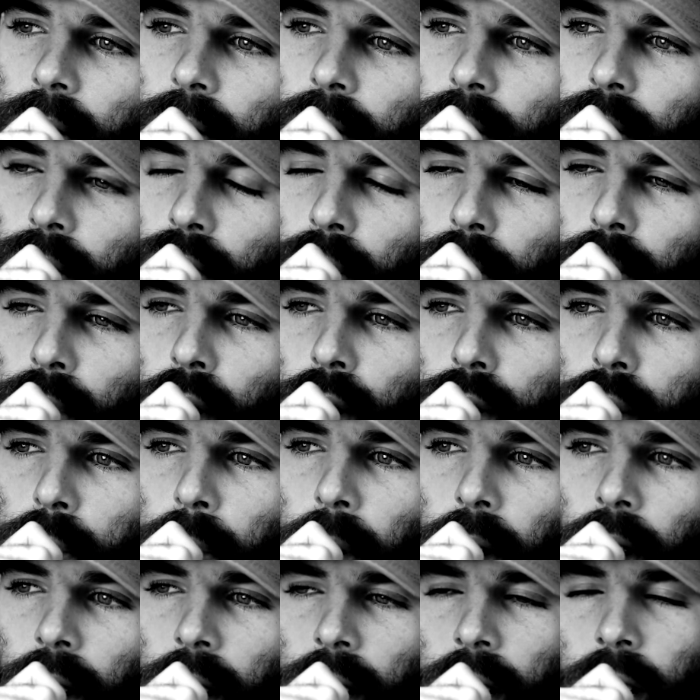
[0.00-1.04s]
for the most
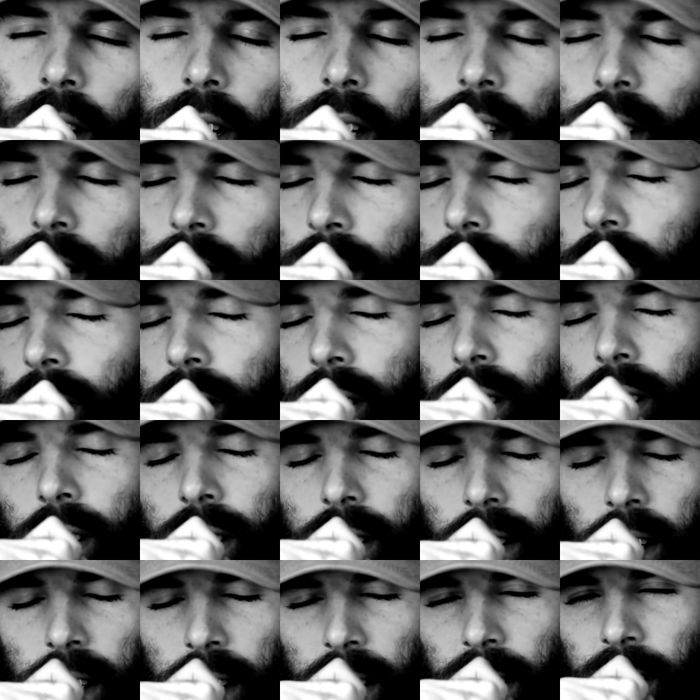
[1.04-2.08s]
part I can get to a
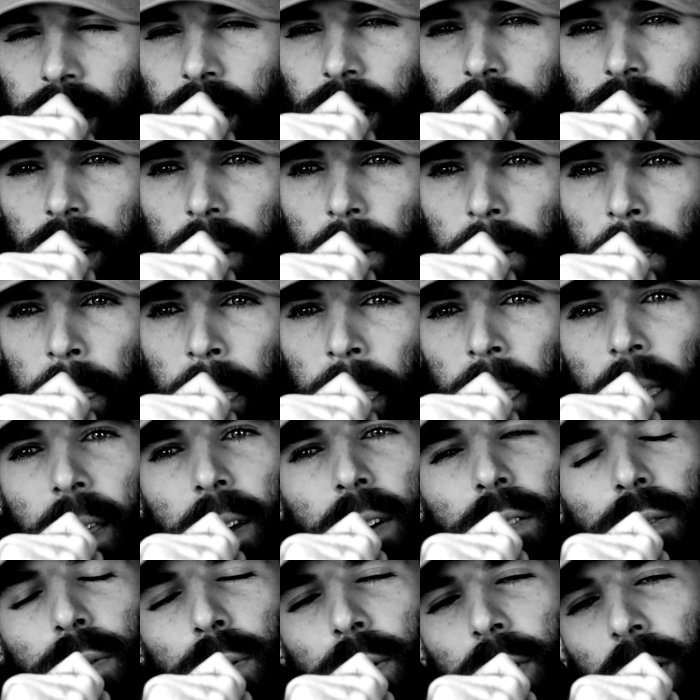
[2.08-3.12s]
concise idea
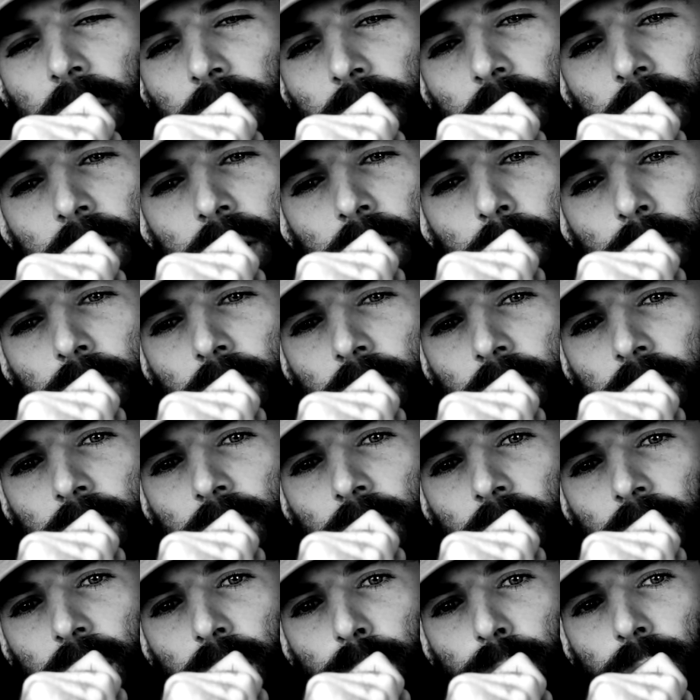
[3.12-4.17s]
for whatever it is I'm trying to
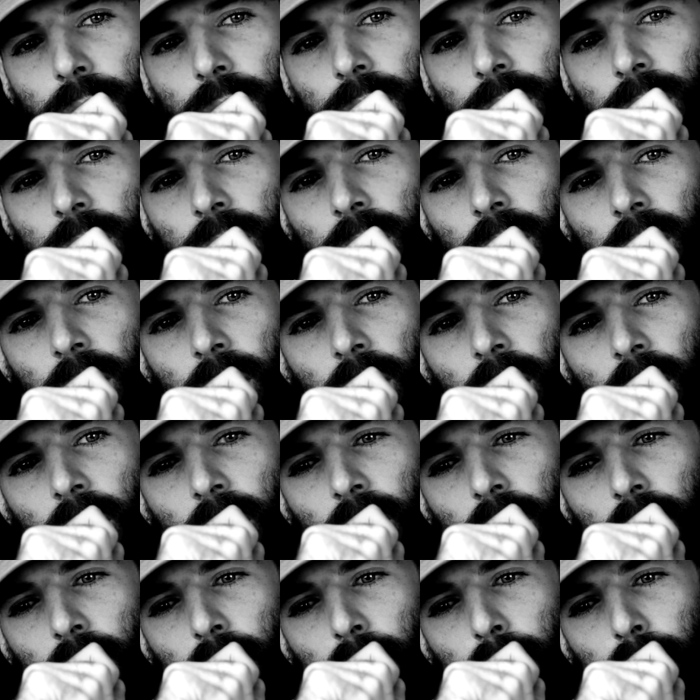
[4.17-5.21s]
talk about.
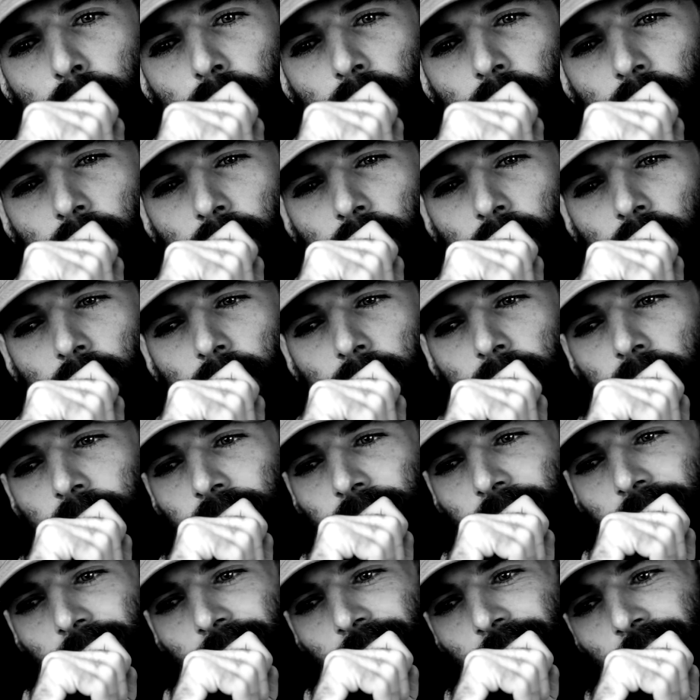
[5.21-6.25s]
But
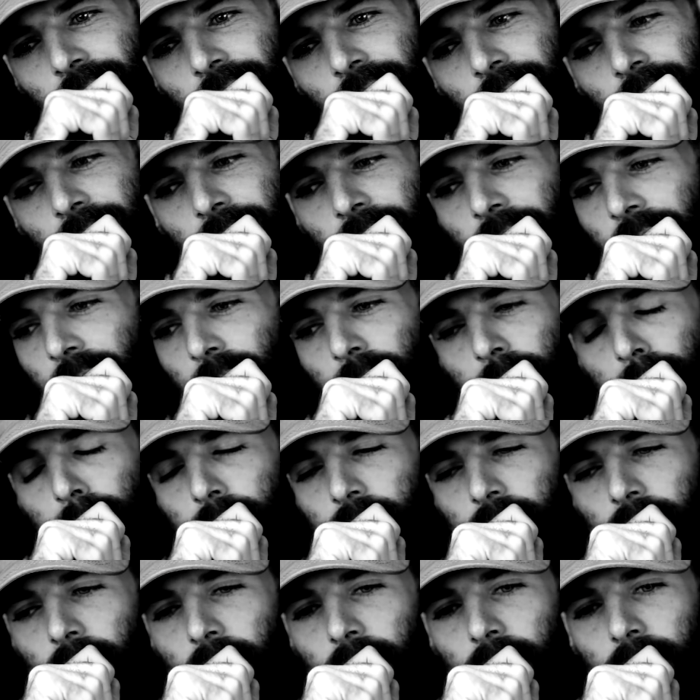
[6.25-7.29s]
that one
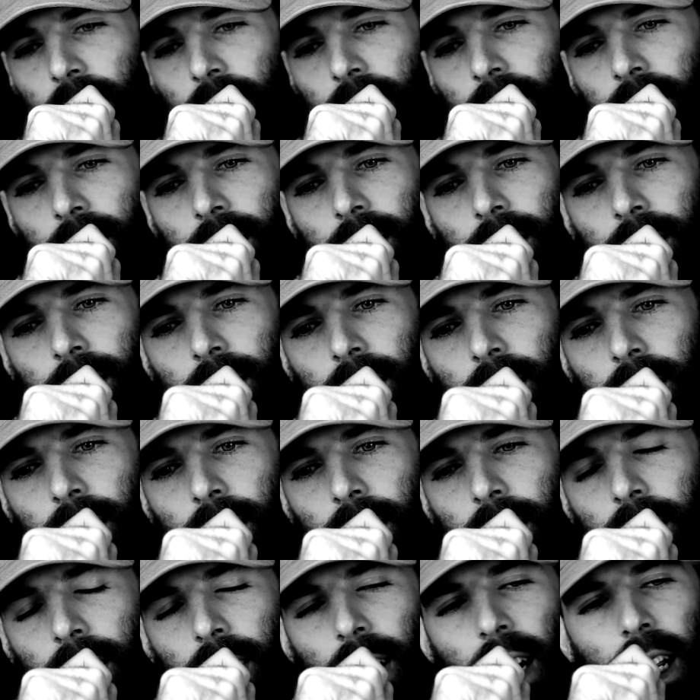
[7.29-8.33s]
was not it.
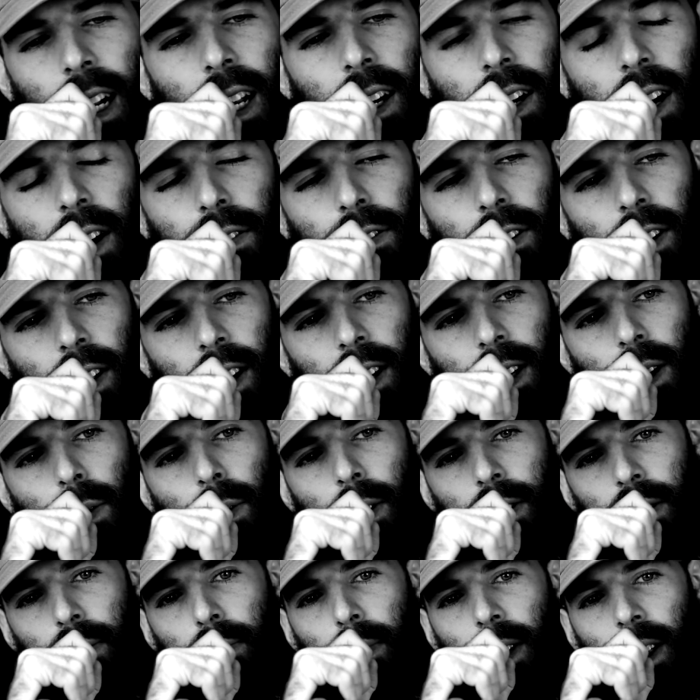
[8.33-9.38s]
And again, I felt like it
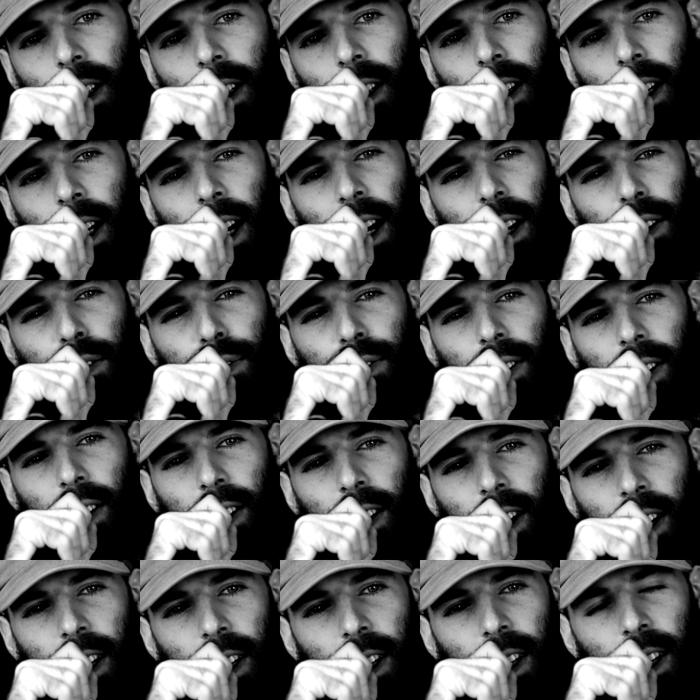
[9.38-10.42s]
wasn't me. I kind of felt
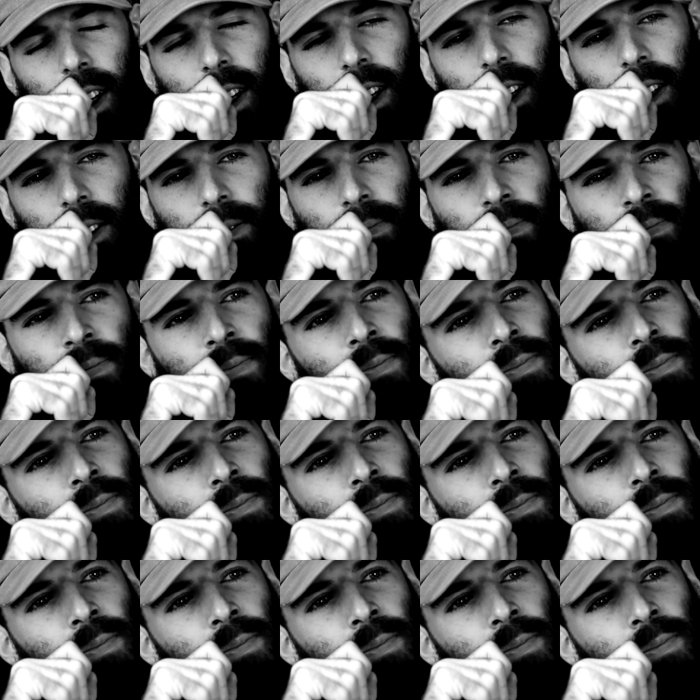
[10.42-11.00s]
like I